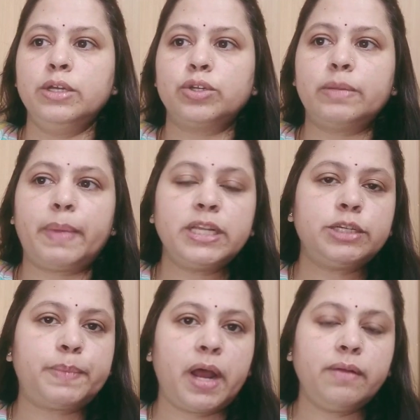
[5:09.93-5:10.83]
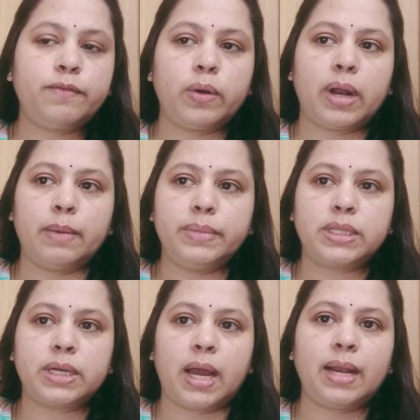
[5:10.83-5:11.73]
So the Panch Pran for
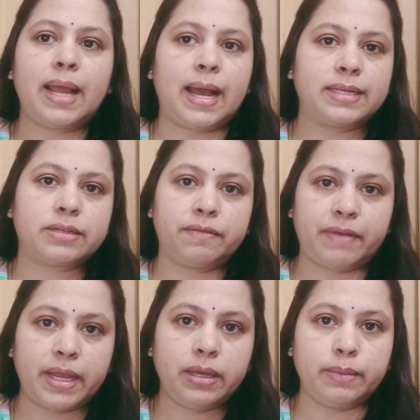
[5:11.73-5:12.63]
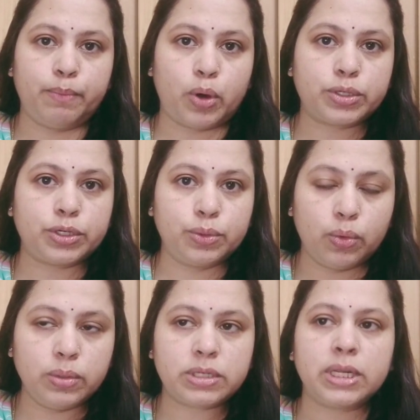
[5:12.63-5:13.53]
Amrit Kal has 5 important
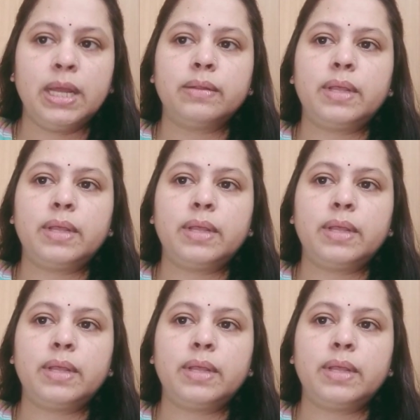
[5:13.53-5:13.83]
goals.